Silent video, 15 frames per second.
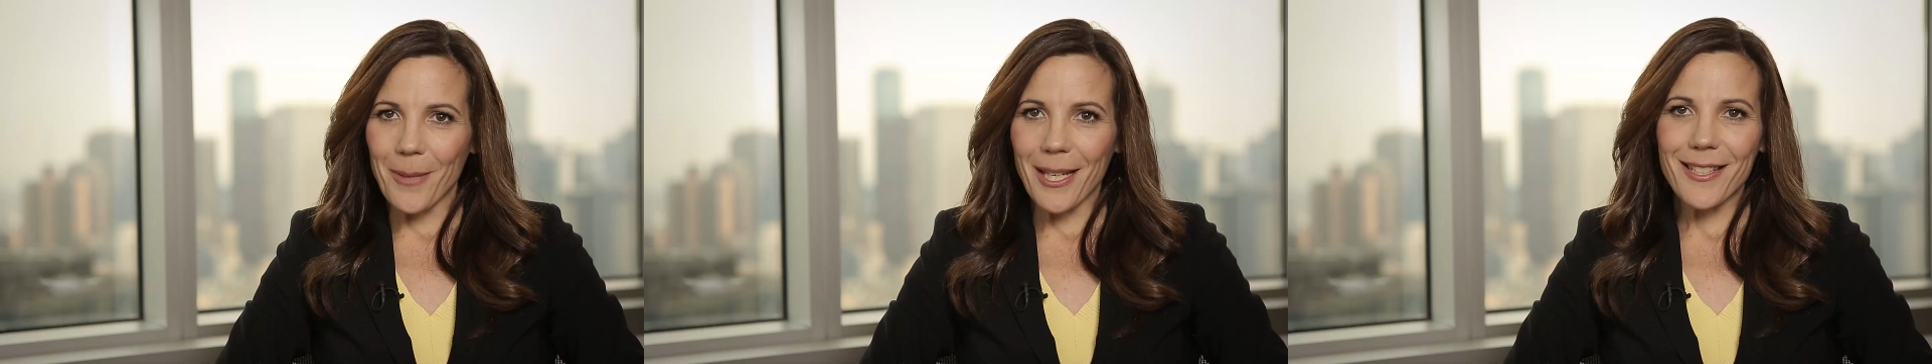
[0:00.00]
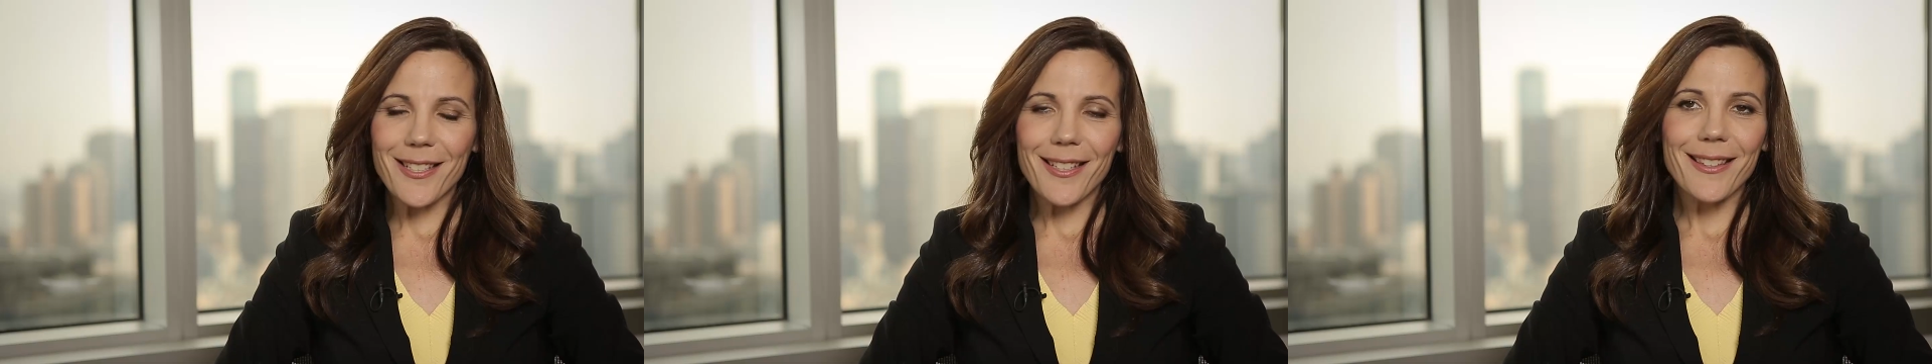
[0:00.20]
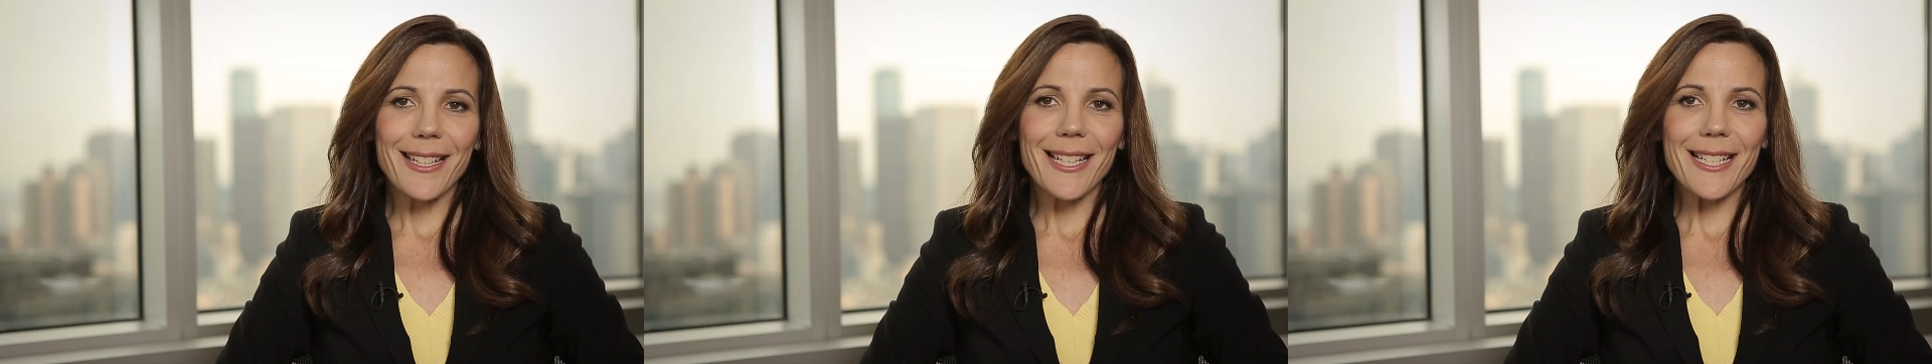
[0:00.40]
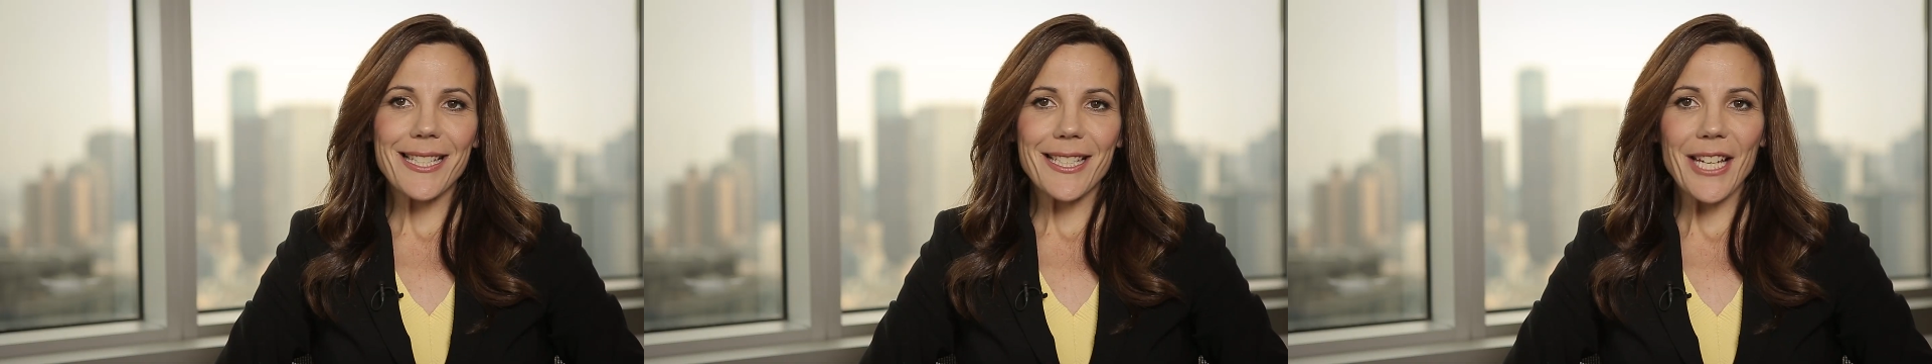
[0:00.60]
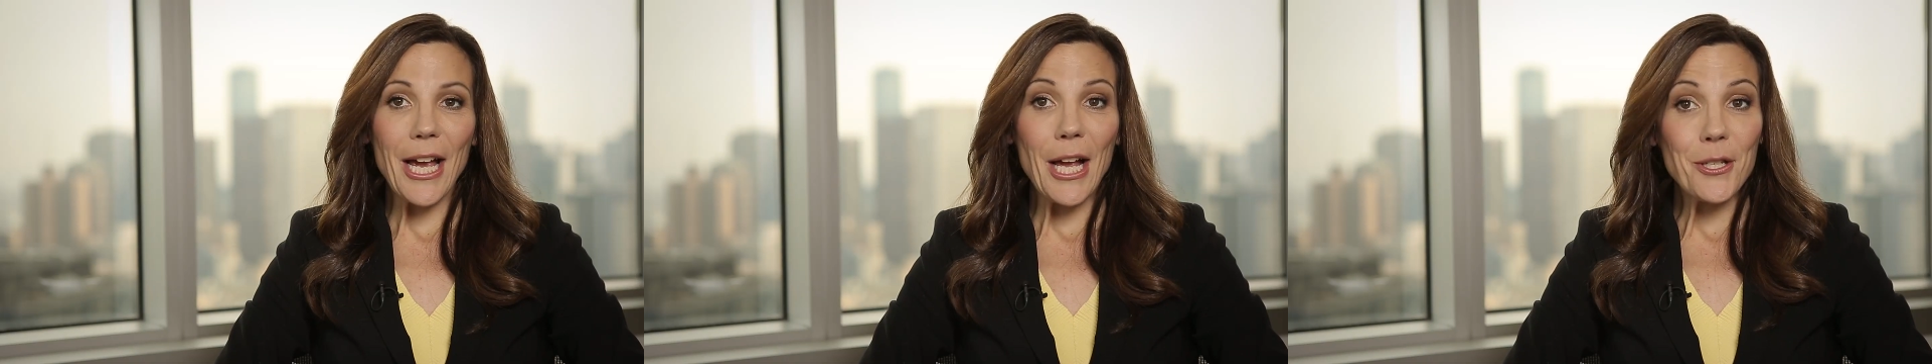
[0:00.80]
mentioned that
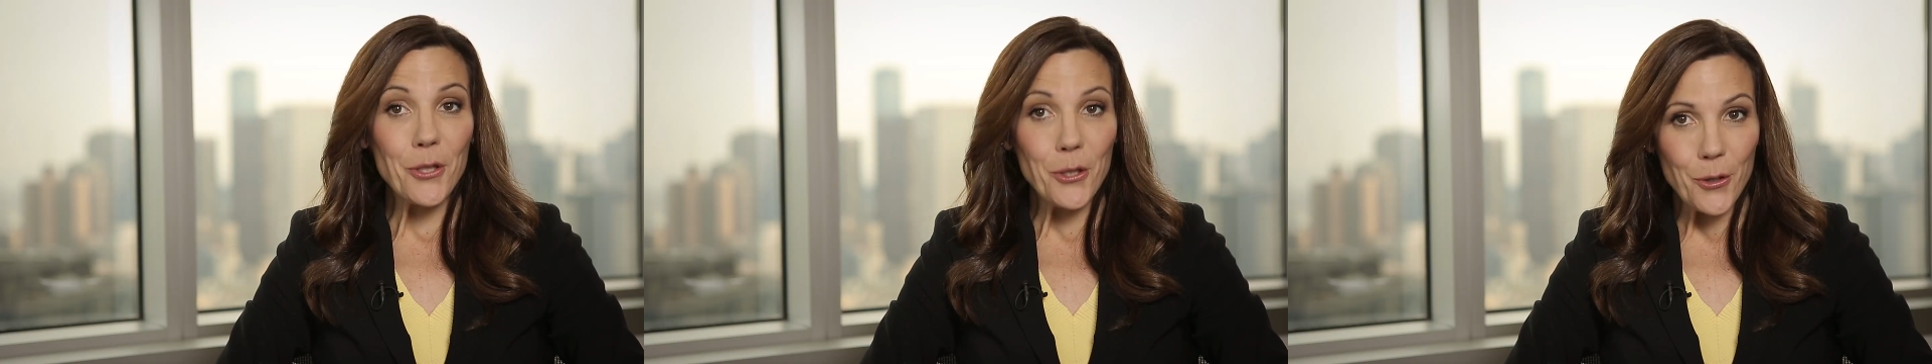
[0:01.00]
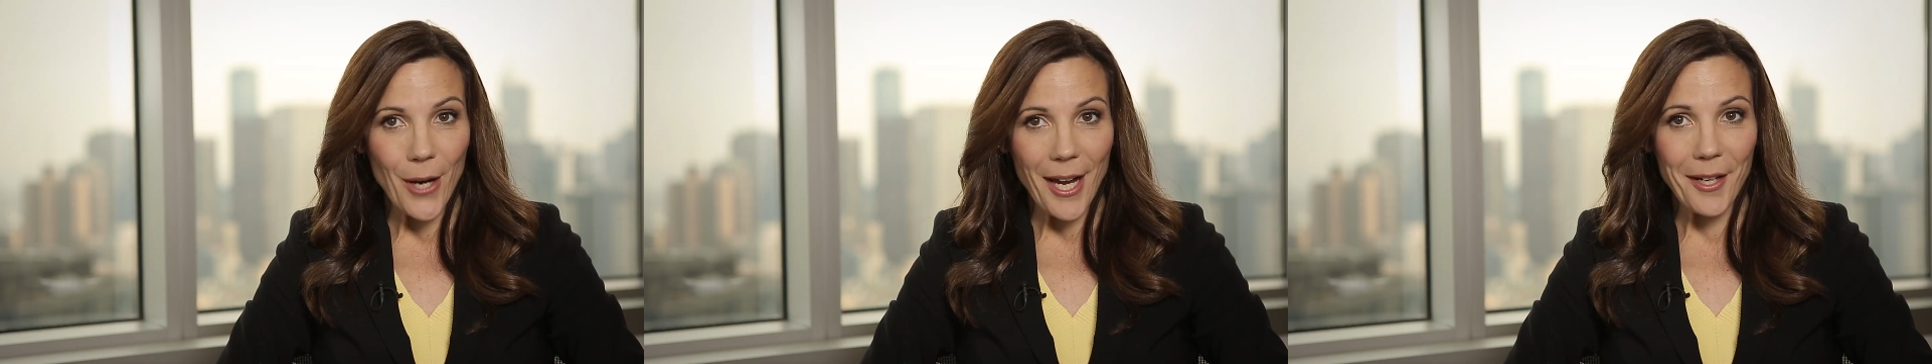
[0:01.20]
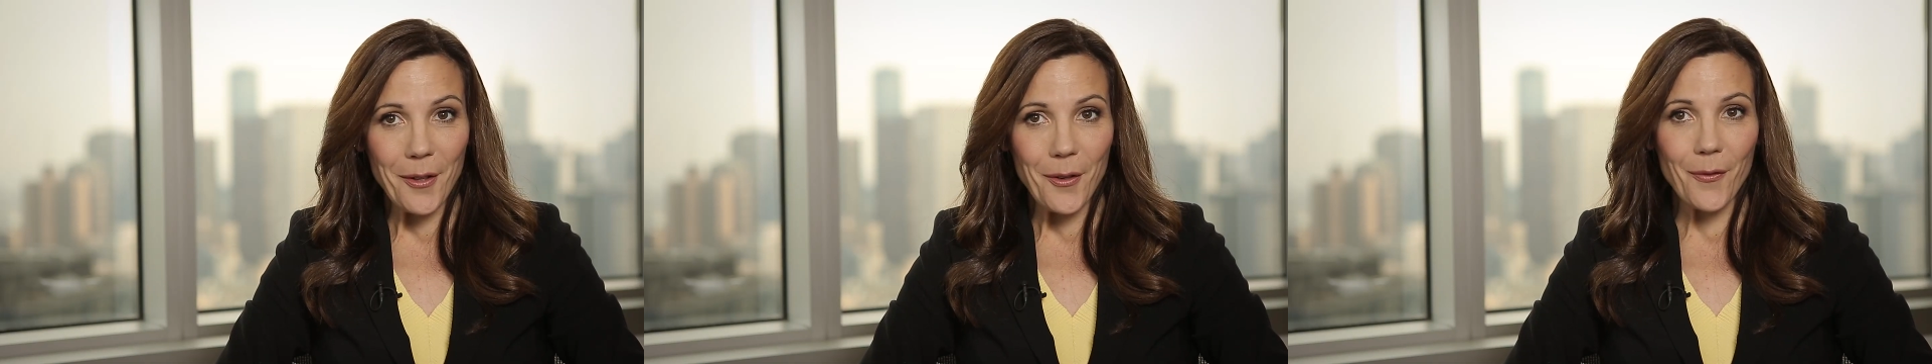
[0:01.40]
exchange-traded